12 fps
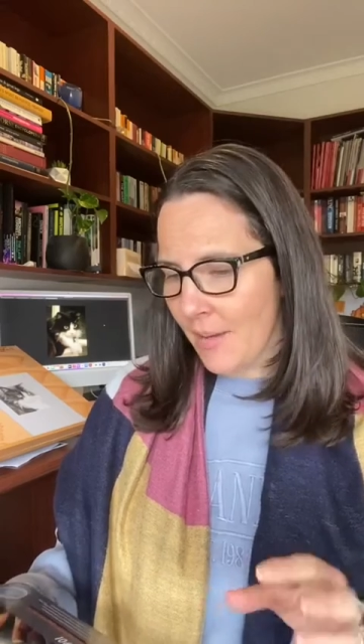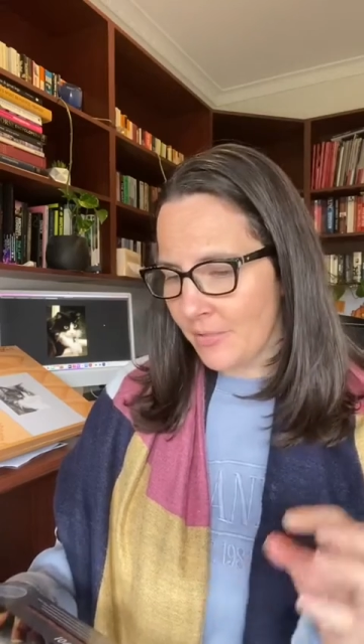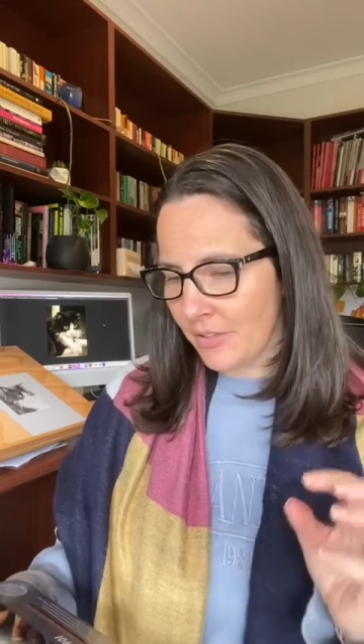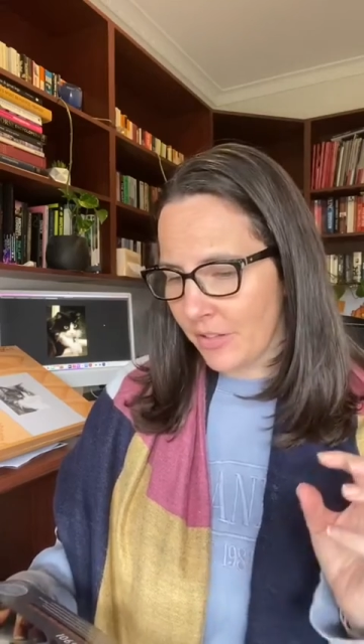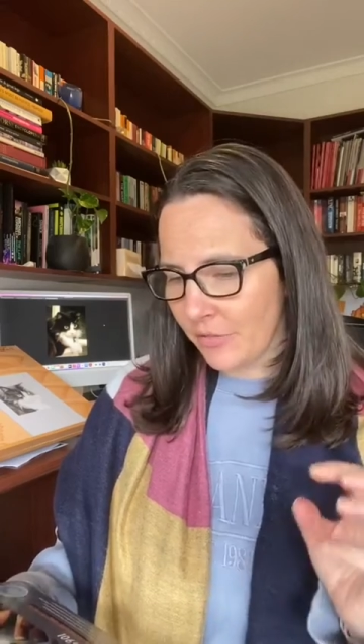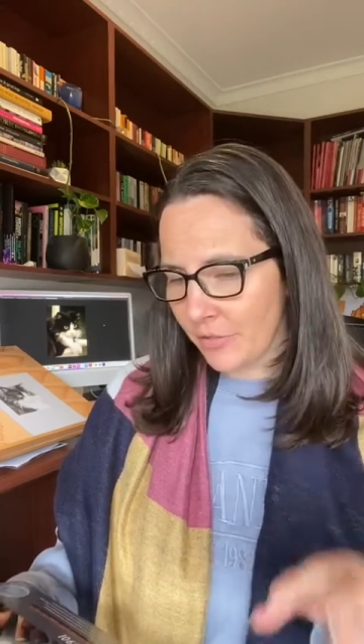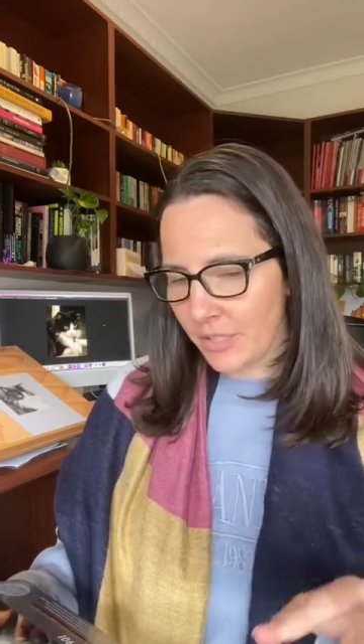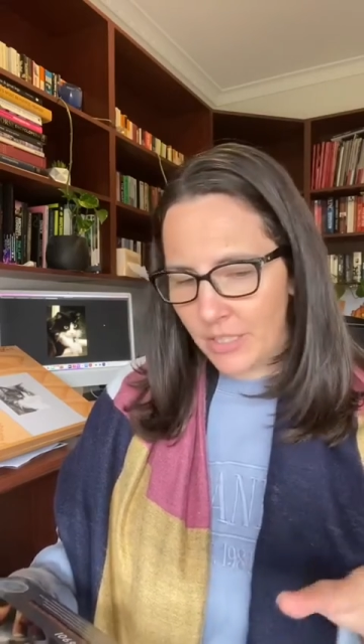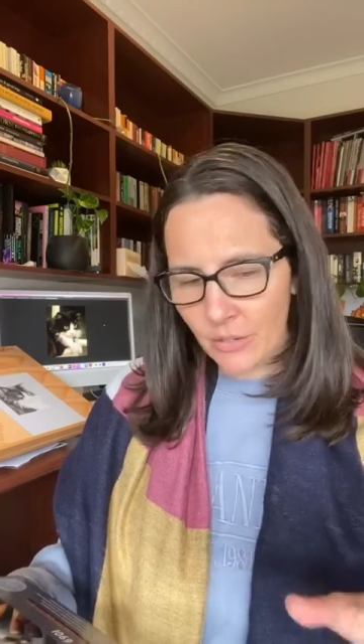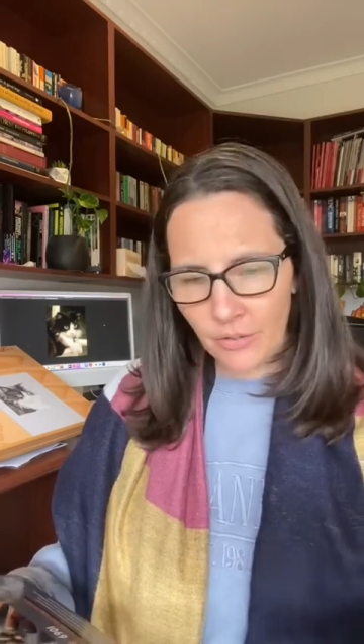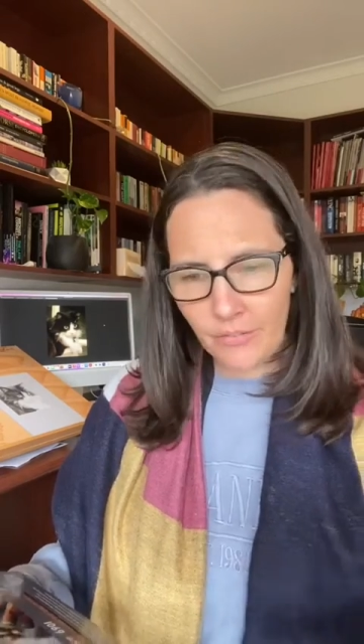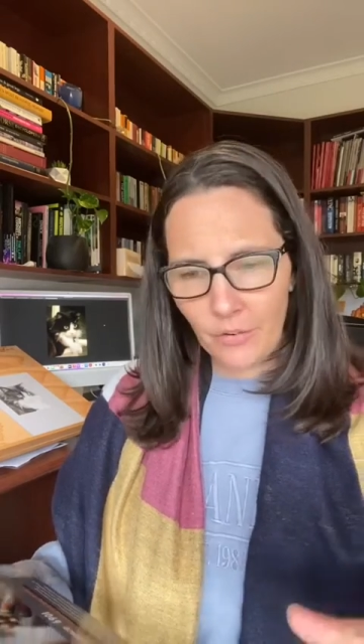So they're really
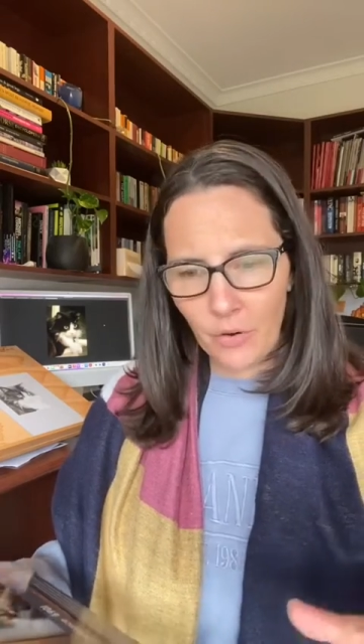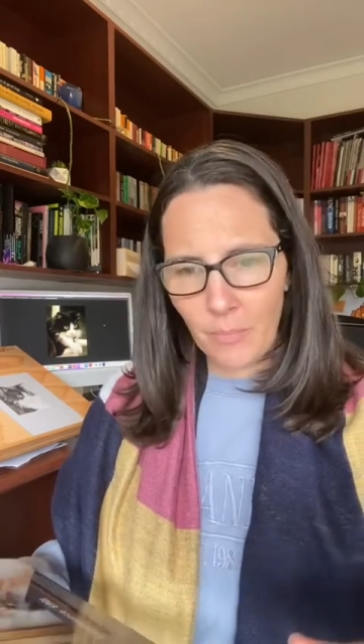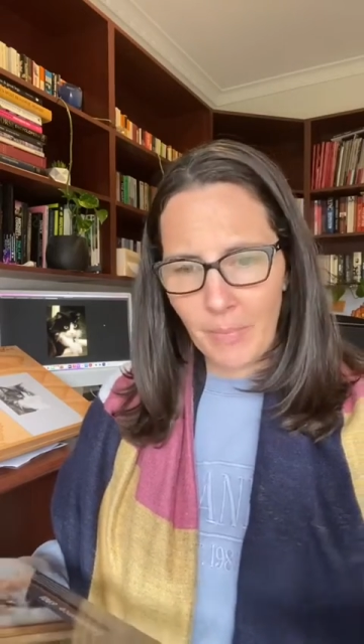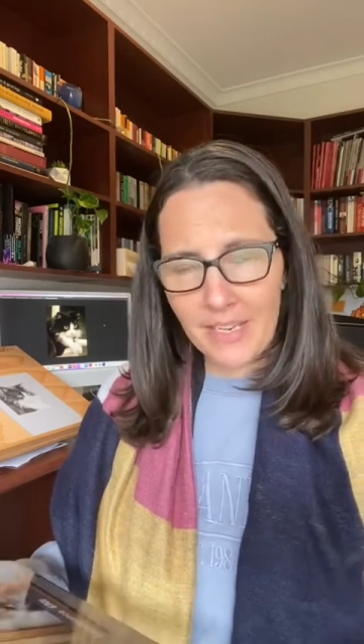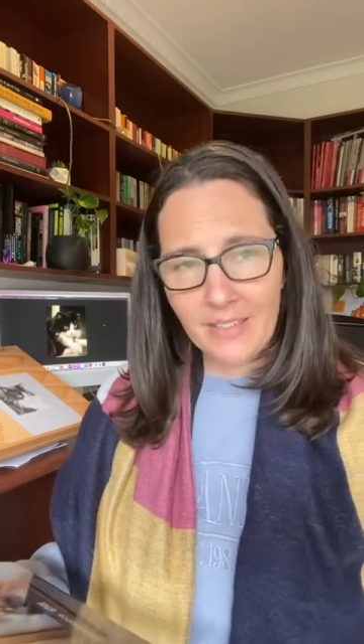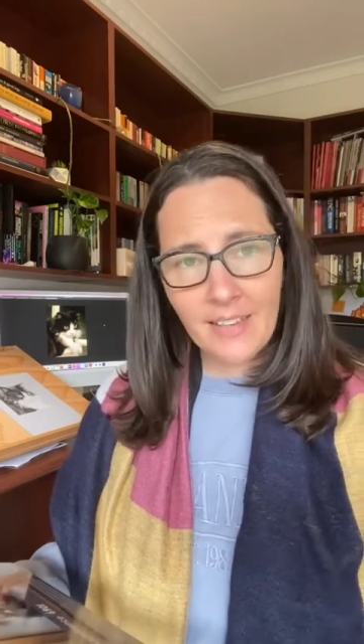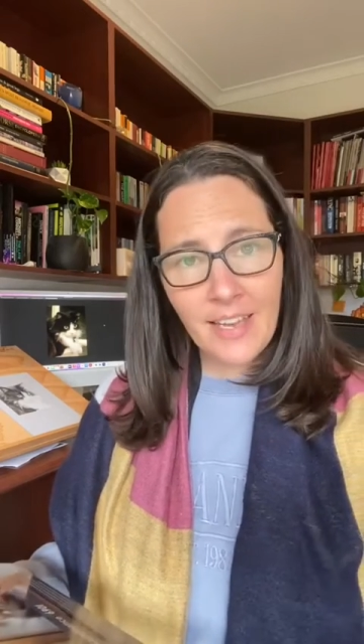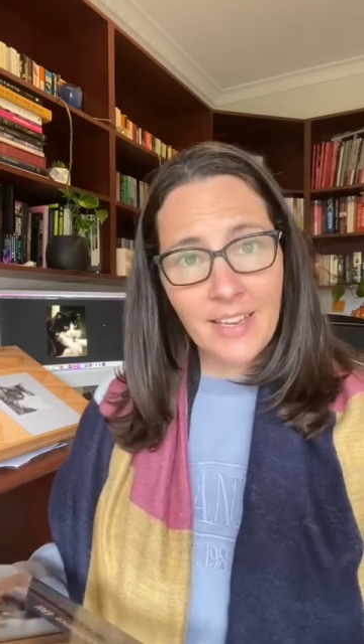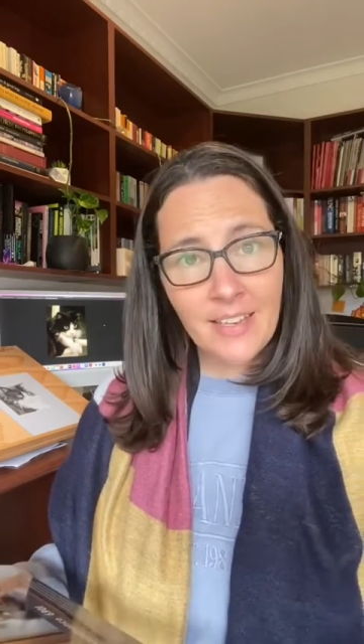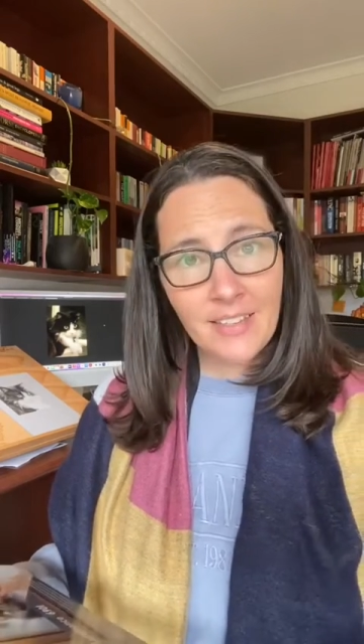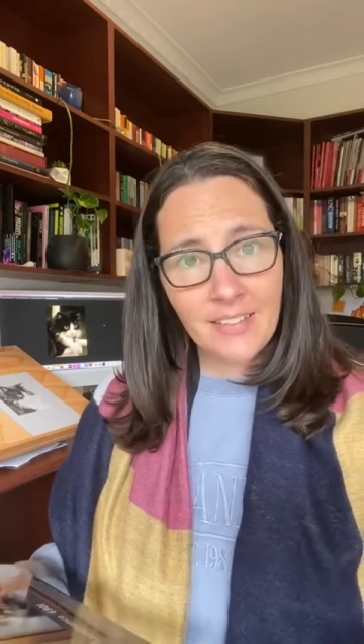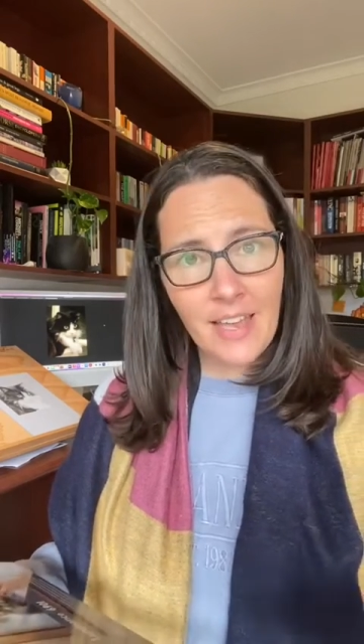good for base
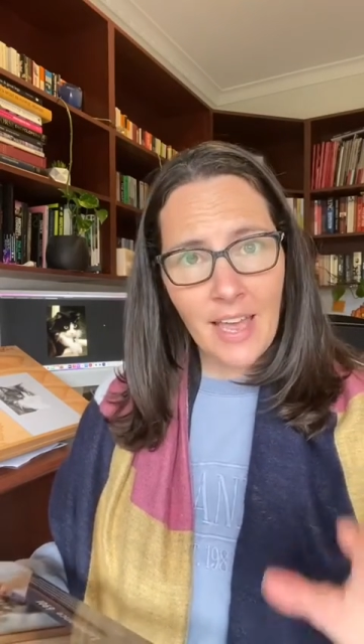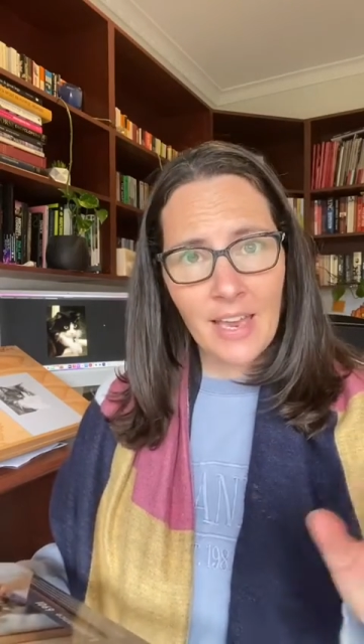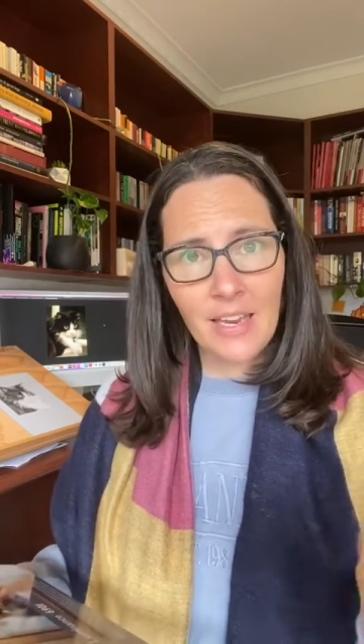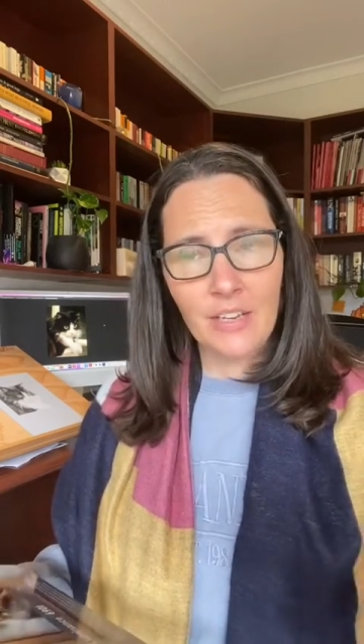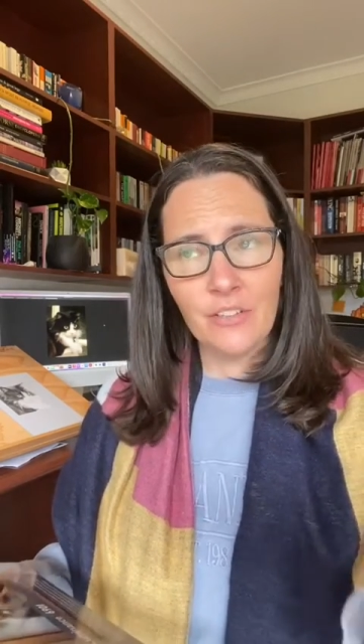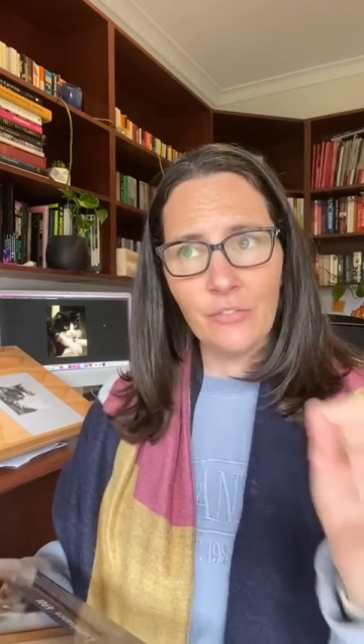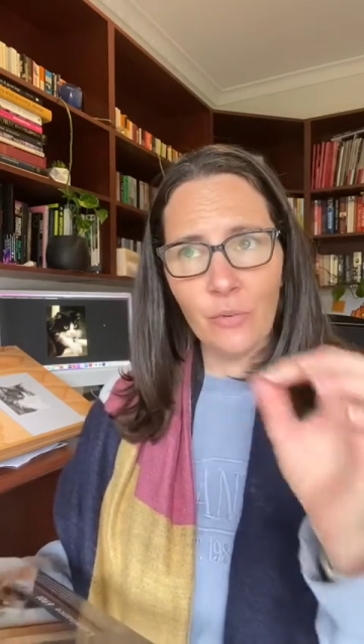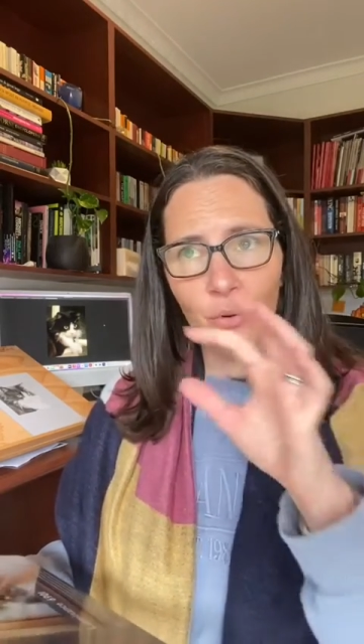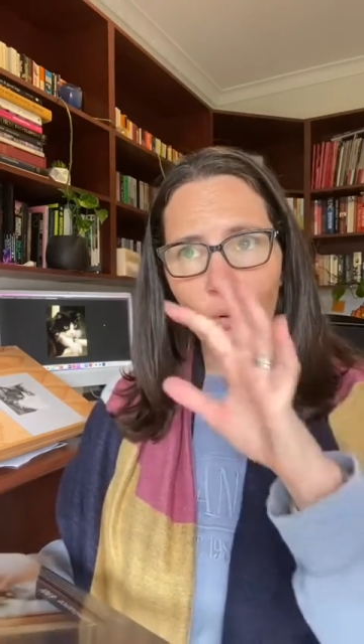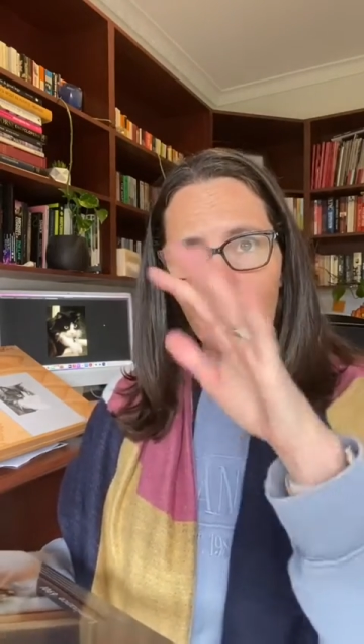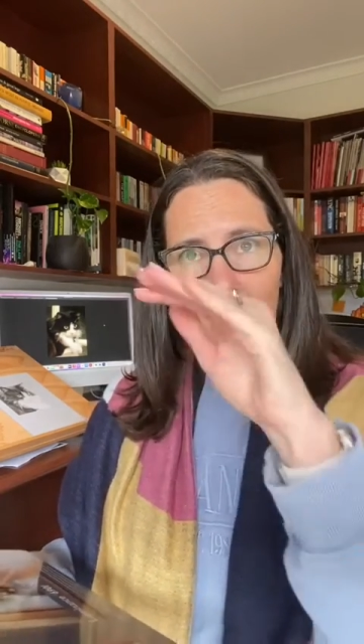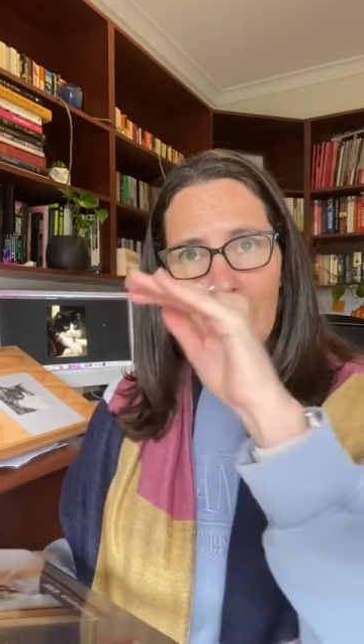layers and
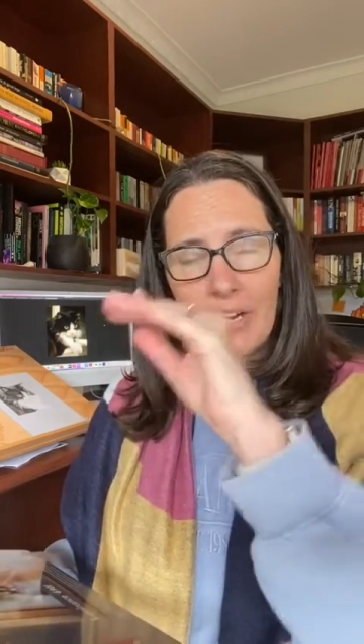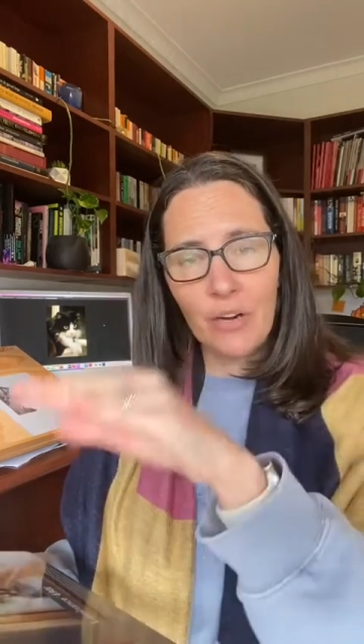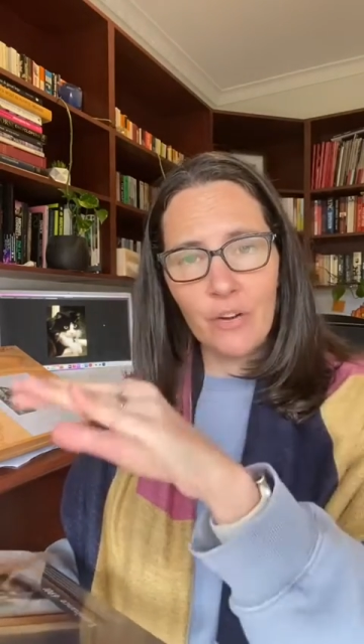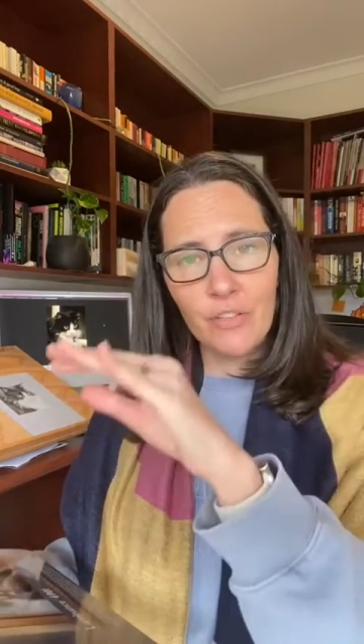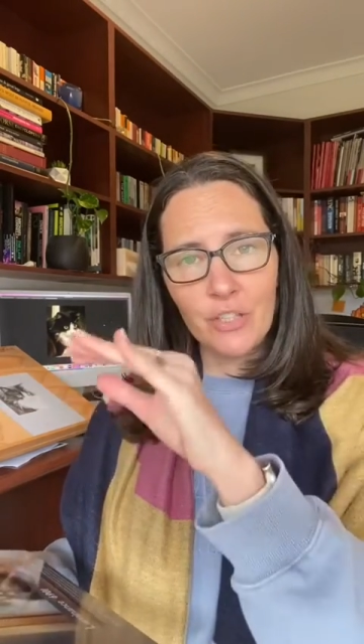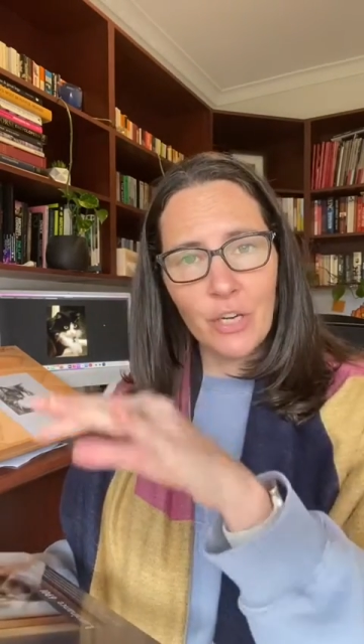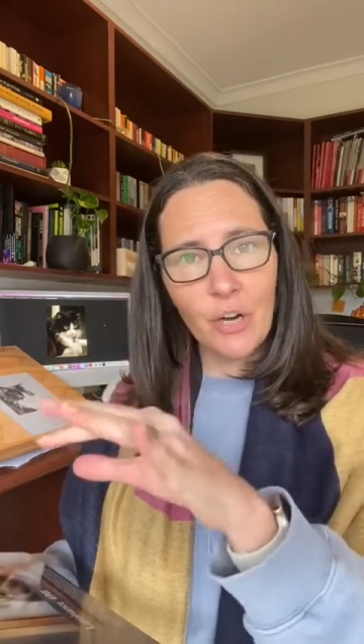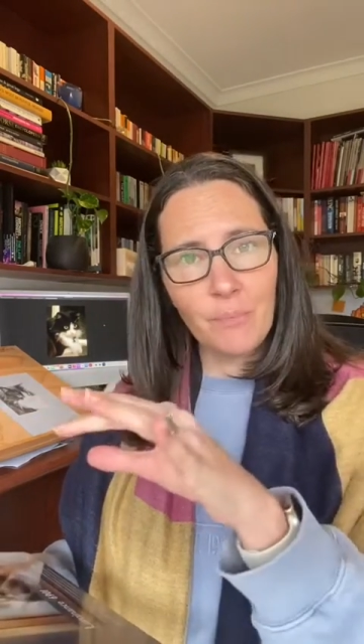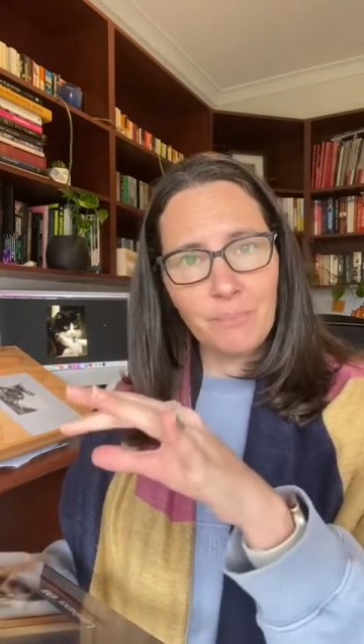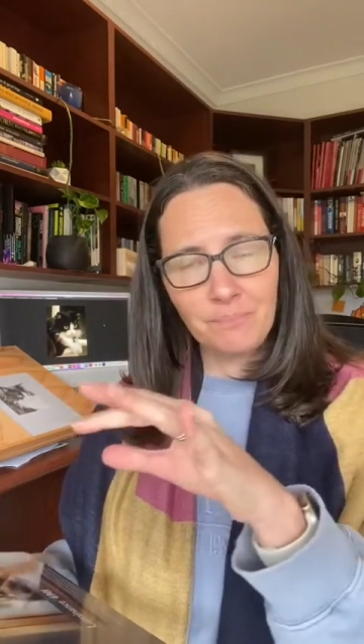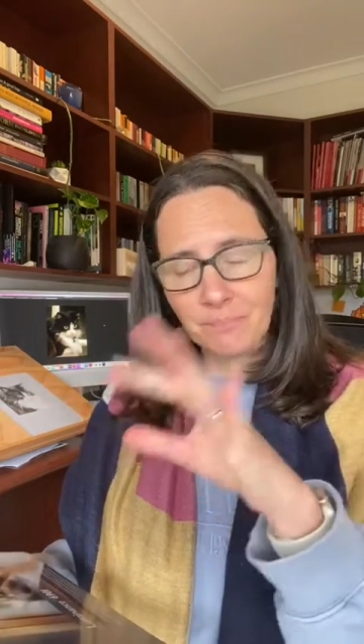for layering over the top